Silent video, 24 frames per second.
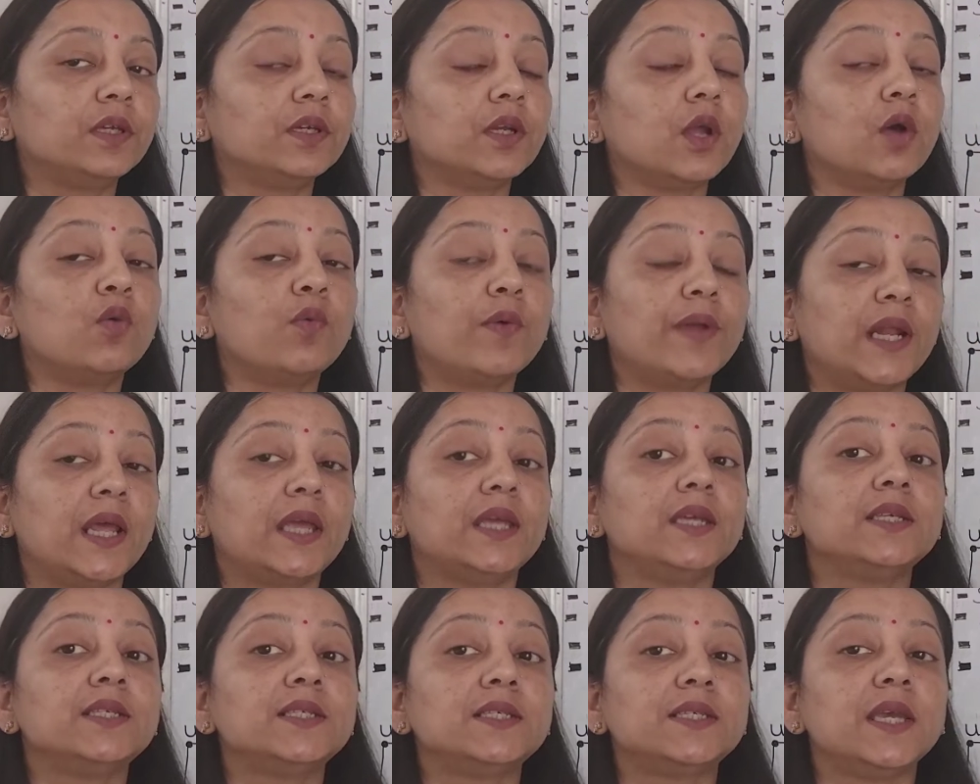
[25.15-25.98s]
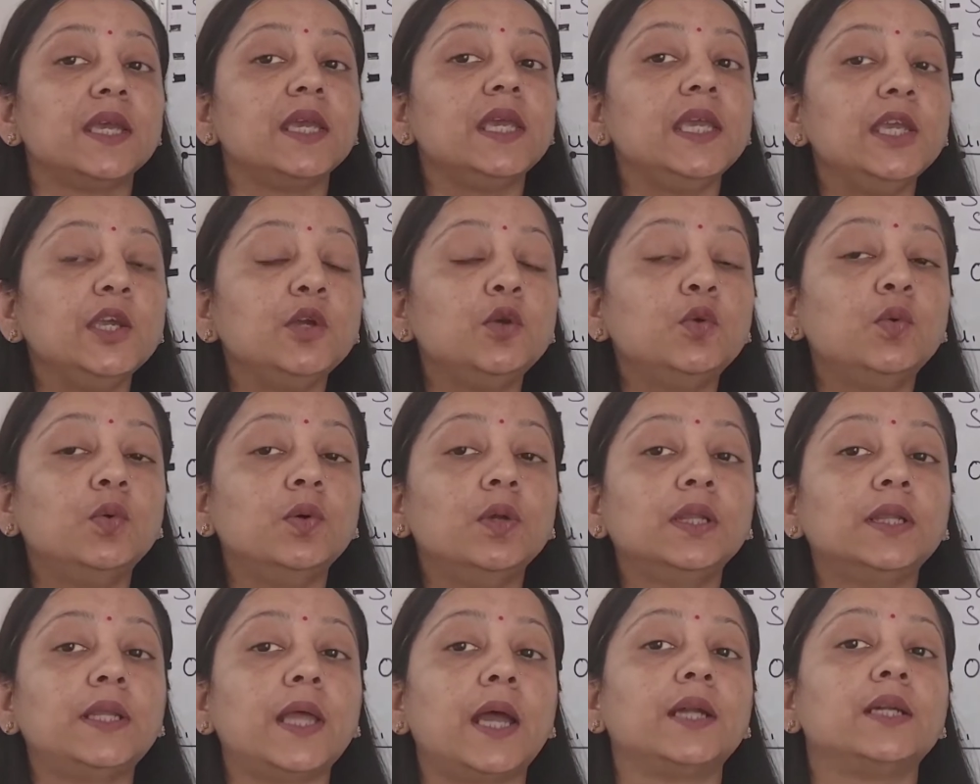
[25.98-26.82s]
Now when I say
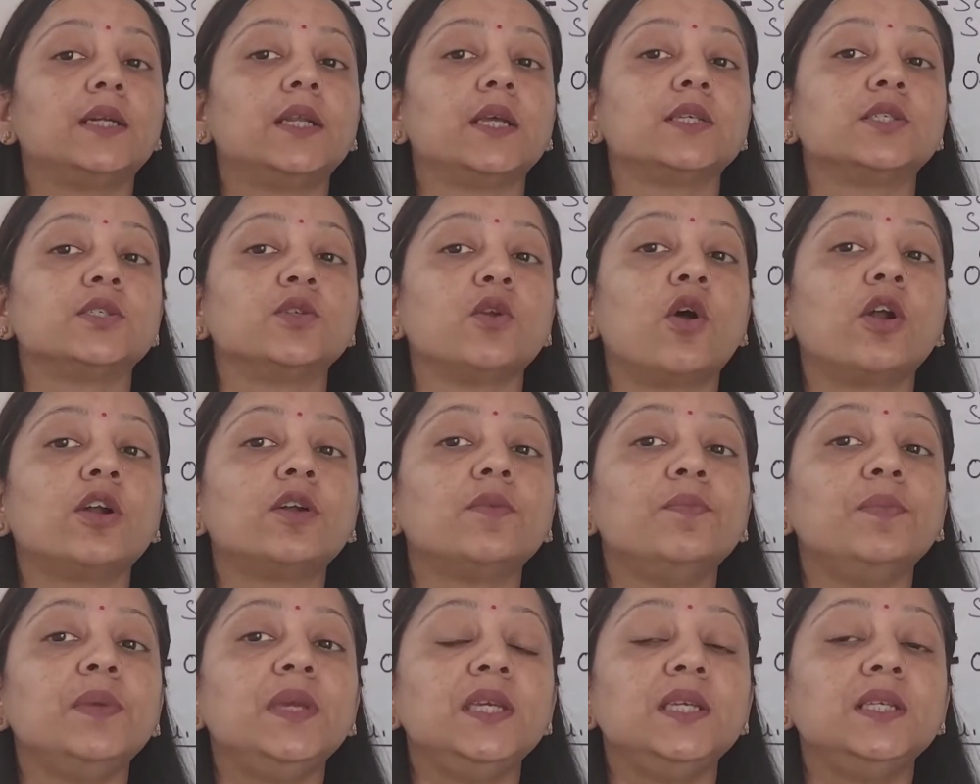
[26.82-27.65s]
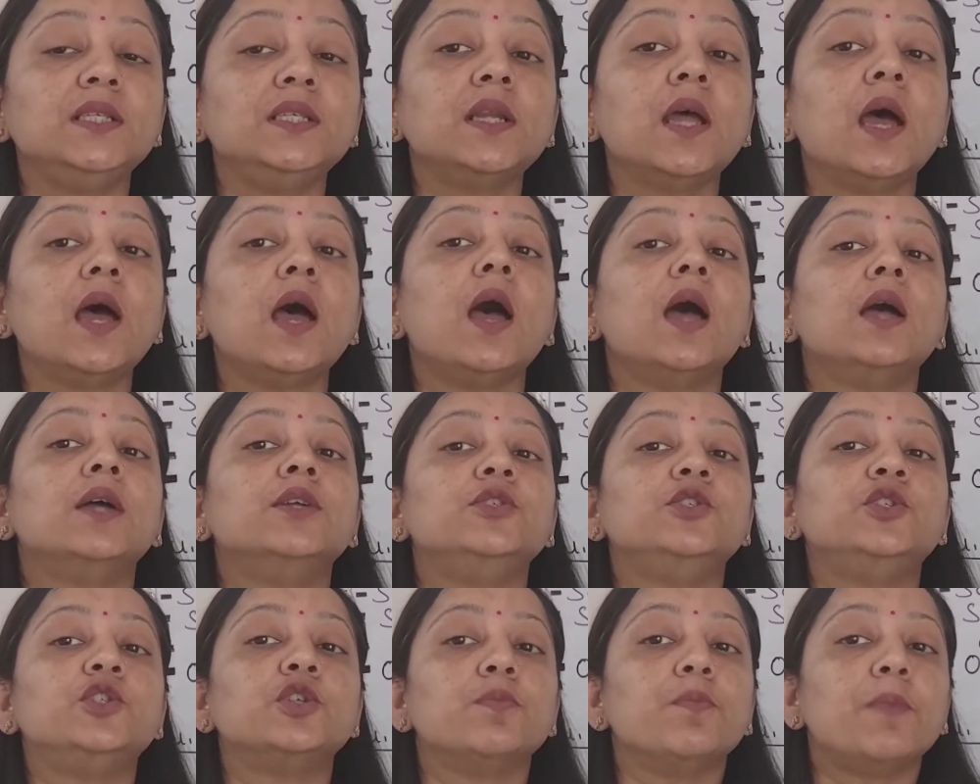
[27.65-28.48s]
equal, that does not mean
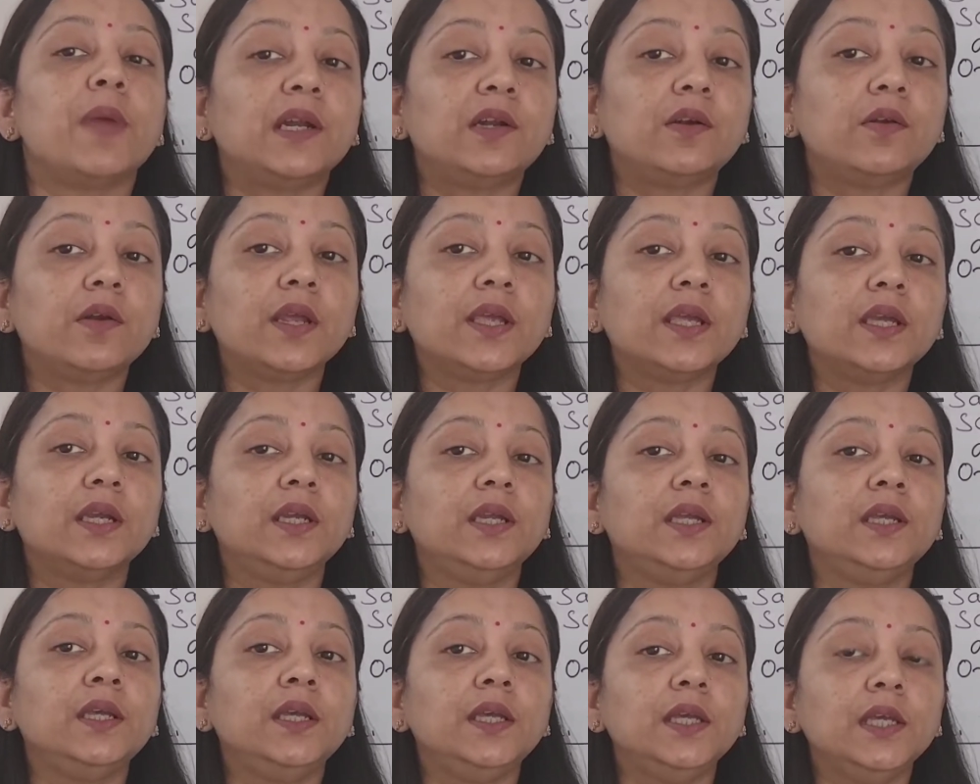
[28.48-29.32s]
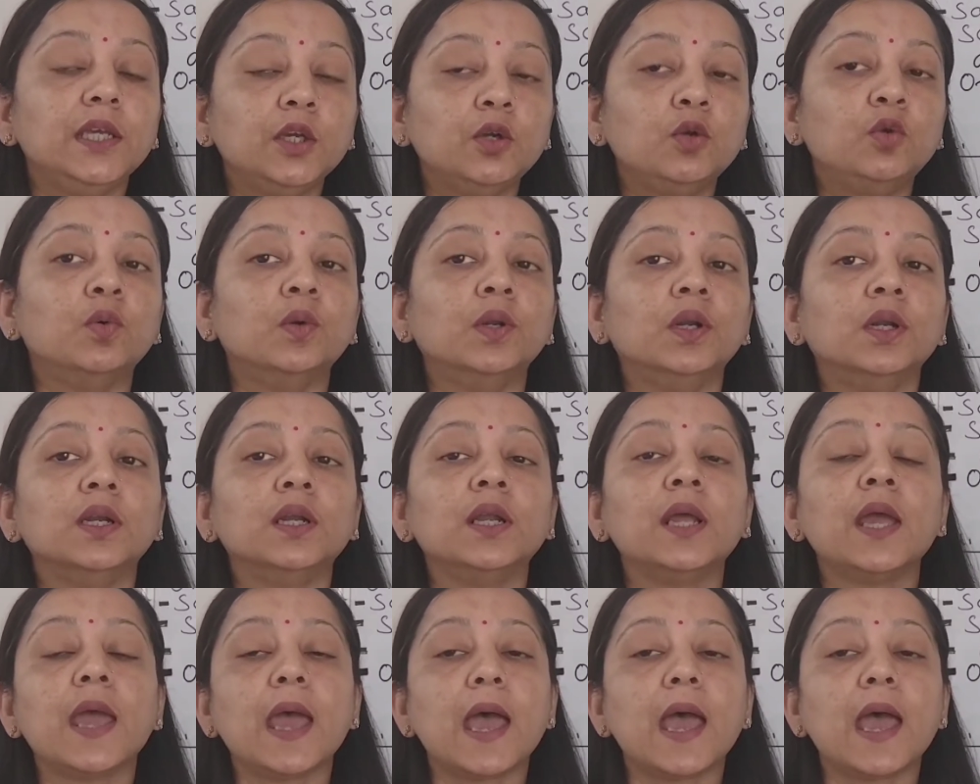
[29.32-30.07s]
geometrically equal.